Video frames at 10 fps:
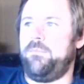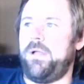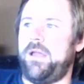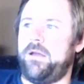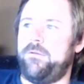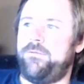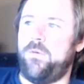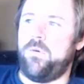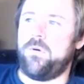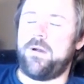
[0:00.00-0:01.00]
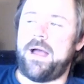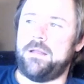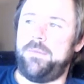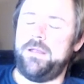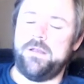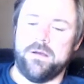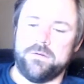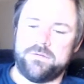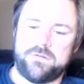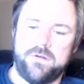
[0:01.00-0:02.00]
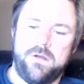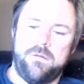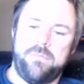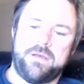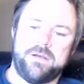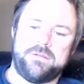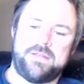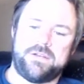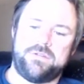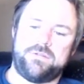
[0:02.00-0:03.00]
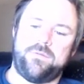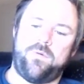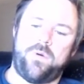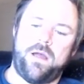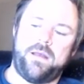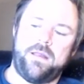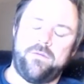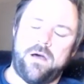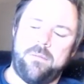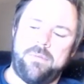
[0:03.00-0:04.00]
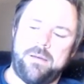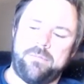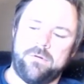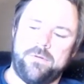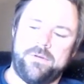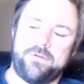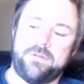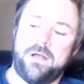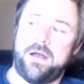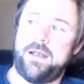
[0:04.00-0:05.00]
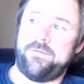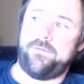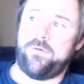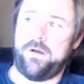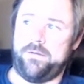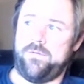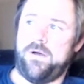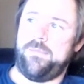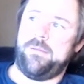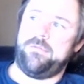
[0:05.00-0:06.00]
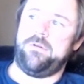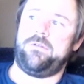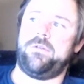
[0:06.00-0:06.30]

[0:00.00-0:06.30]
plant for jalapenos because that's just a variety of hot pepper, and there's a lot of different varieties of hot peppers.